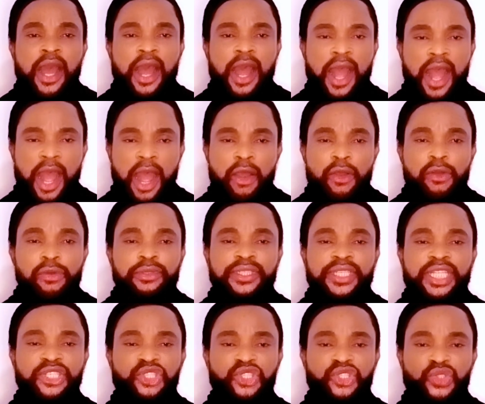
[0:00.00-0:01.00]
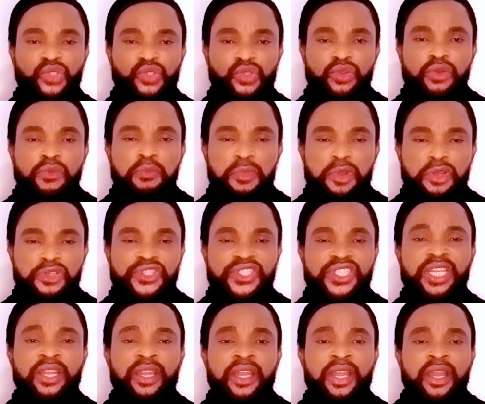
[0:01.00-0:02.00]
how the two
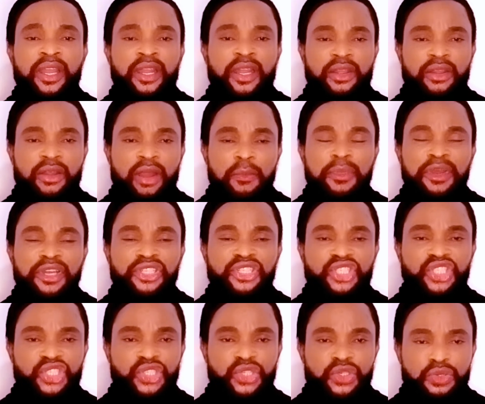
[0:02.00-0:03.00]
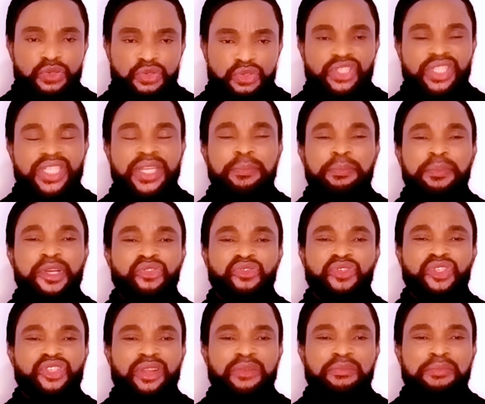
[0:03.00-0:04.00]
most commonly used
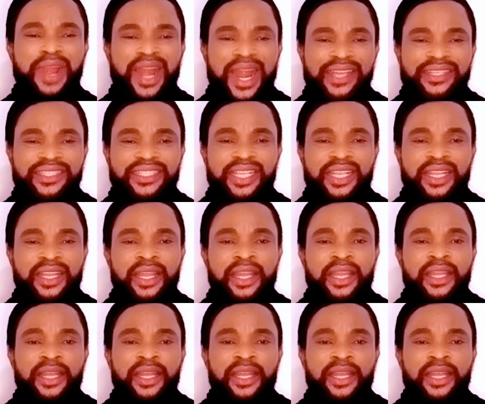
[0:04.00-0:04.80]
punctuation marks,